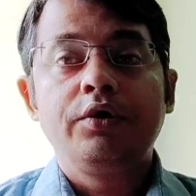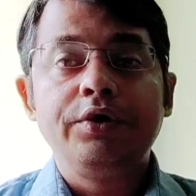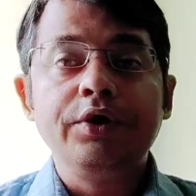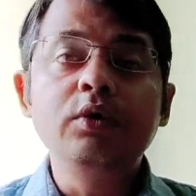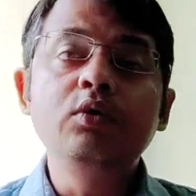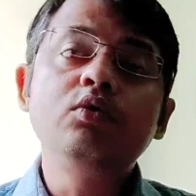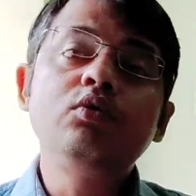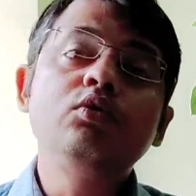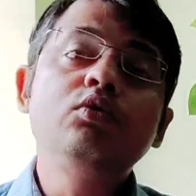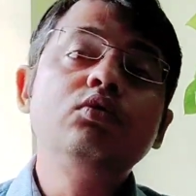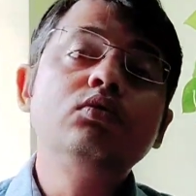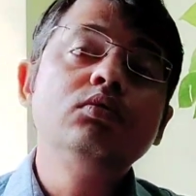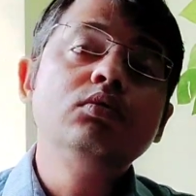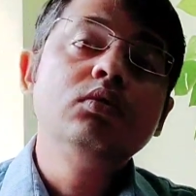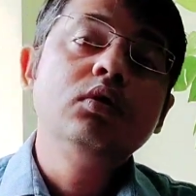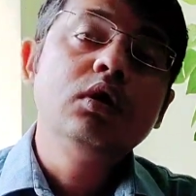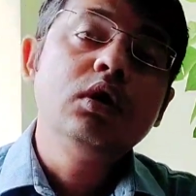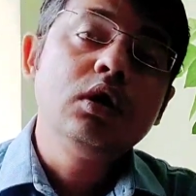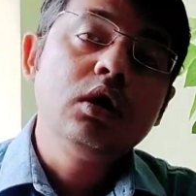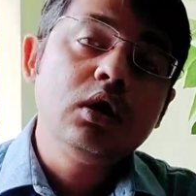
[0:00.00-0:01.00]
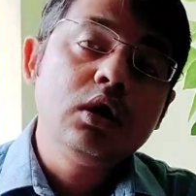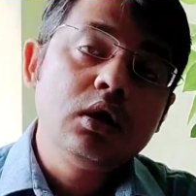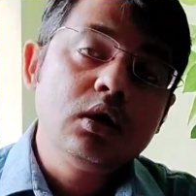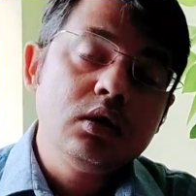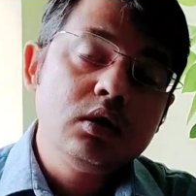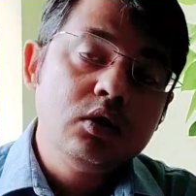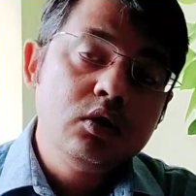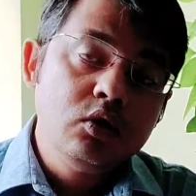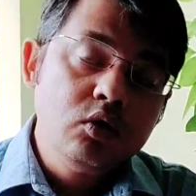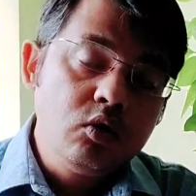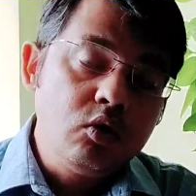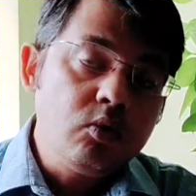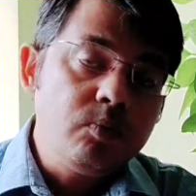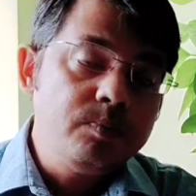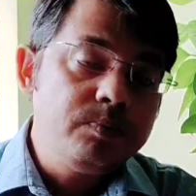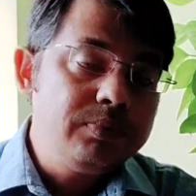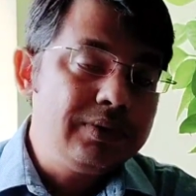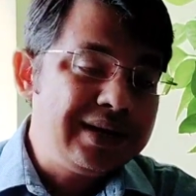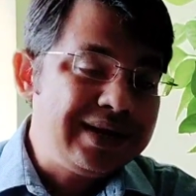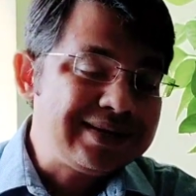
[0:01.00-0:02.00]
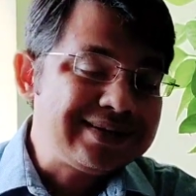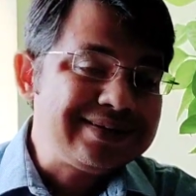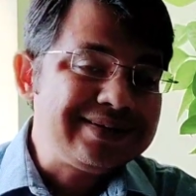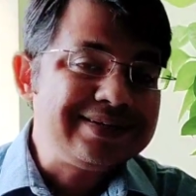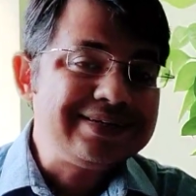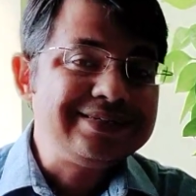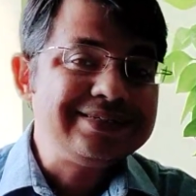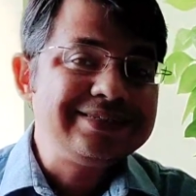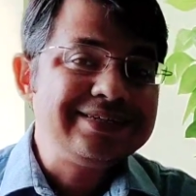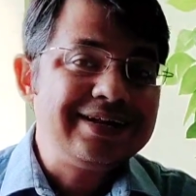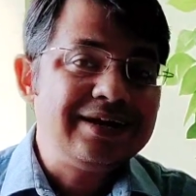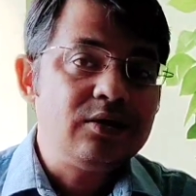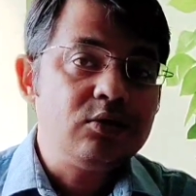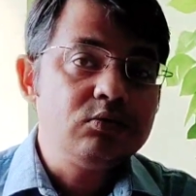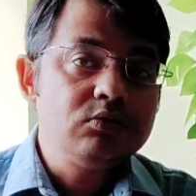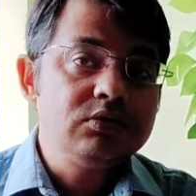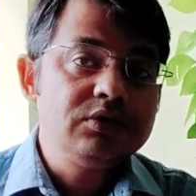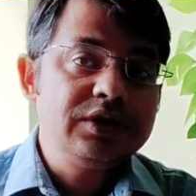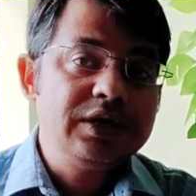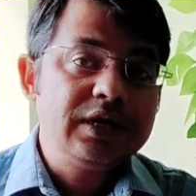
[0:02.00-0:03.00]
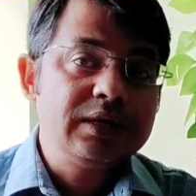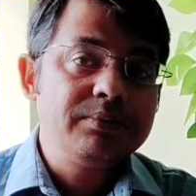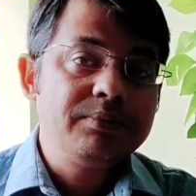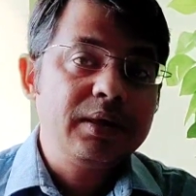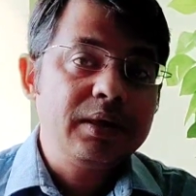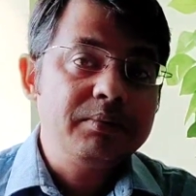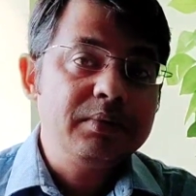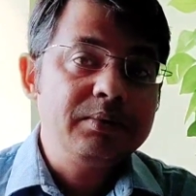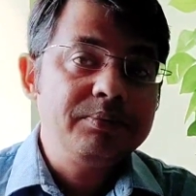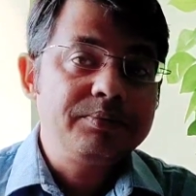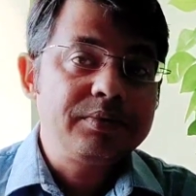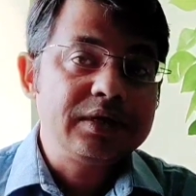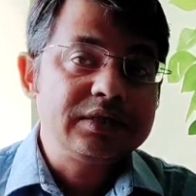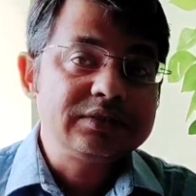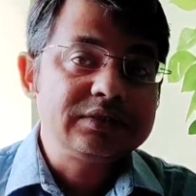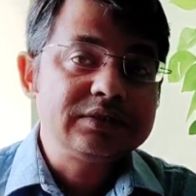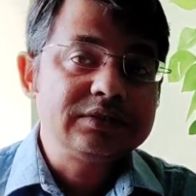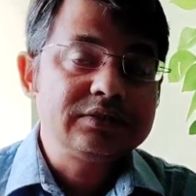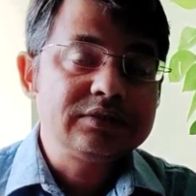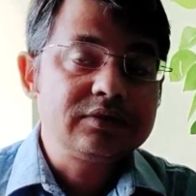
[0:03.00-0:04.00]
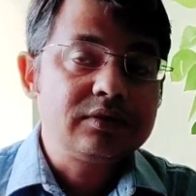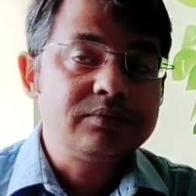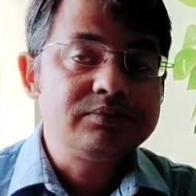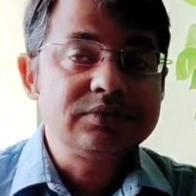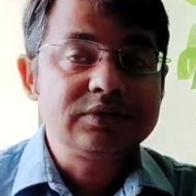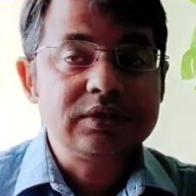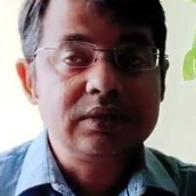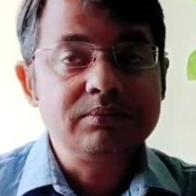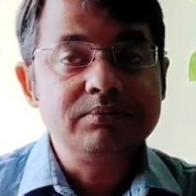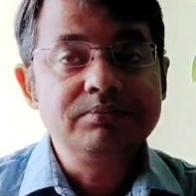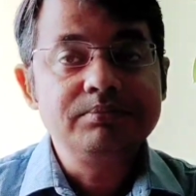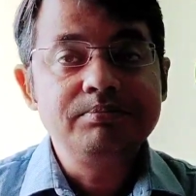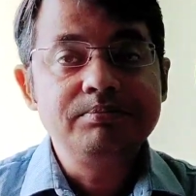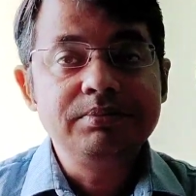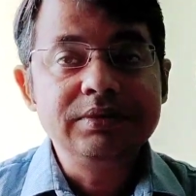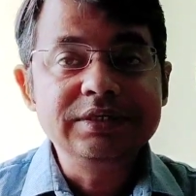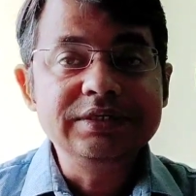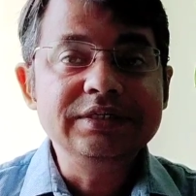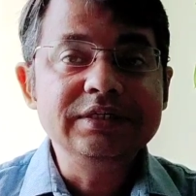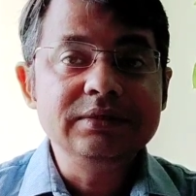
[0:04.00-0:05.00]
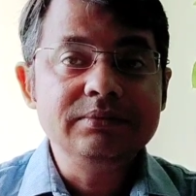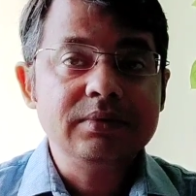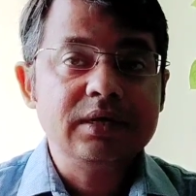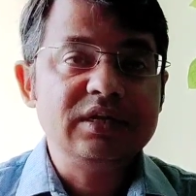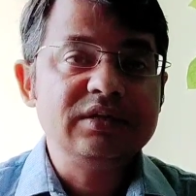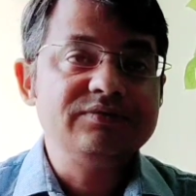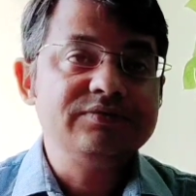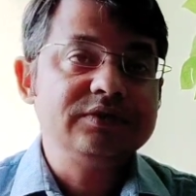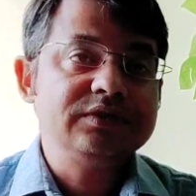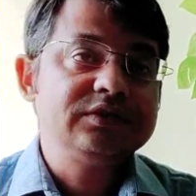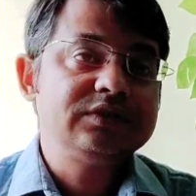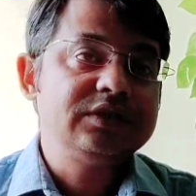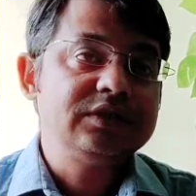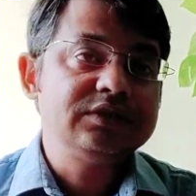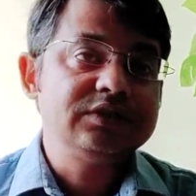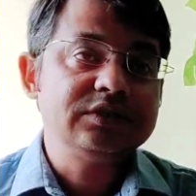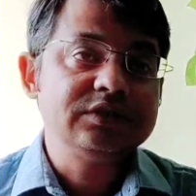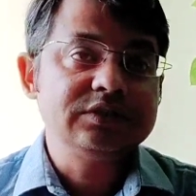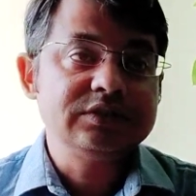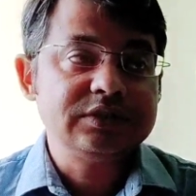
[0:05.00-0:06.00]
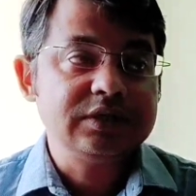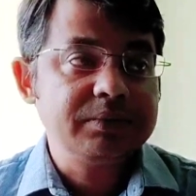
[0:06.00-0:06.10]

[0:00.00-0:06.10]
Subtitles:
Due to low platelet count, there may be presence of some bleeding manifestations.